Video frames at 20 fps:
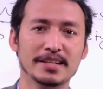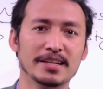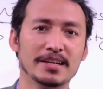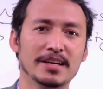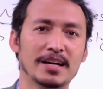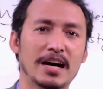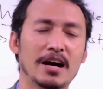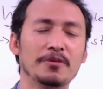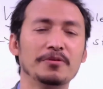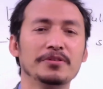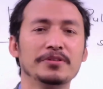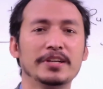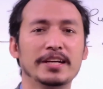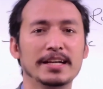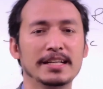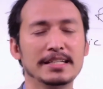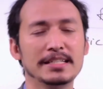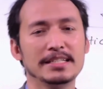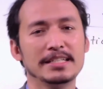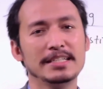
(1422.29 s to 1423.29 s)
how you
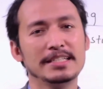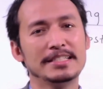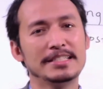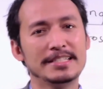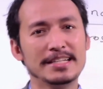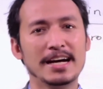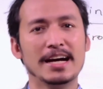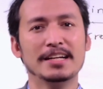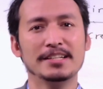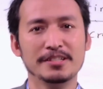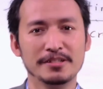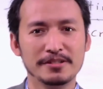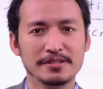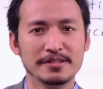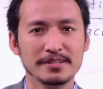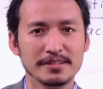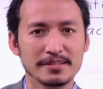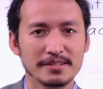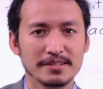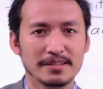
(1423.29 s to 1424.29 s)
can start your
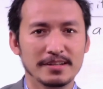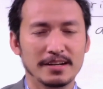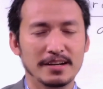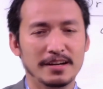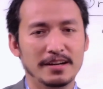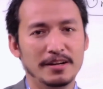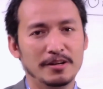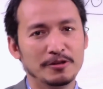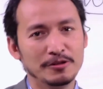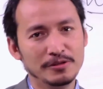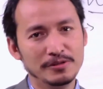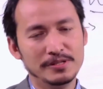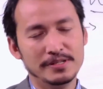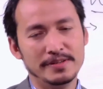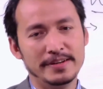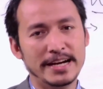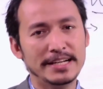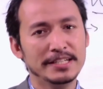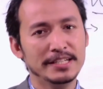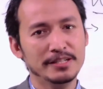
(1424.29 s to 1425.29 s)

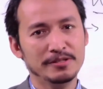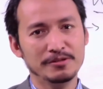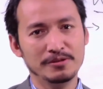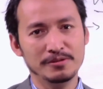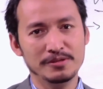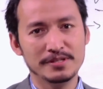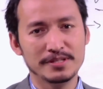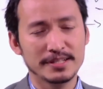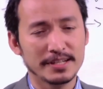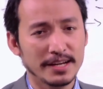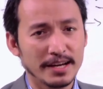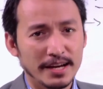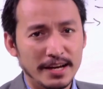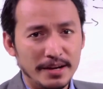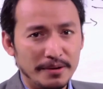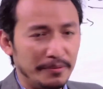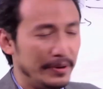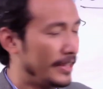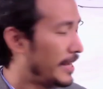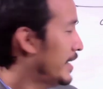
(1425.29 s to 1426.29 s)
writing rules
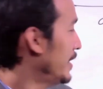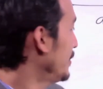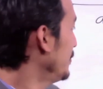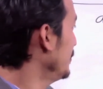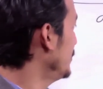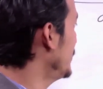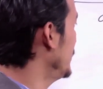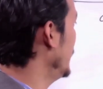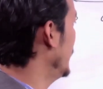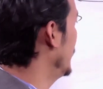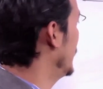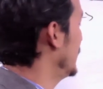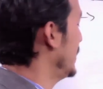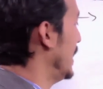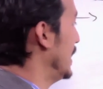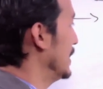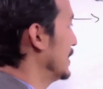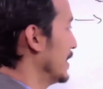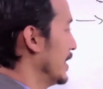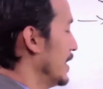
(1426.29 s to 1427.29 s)
with acrostic styles.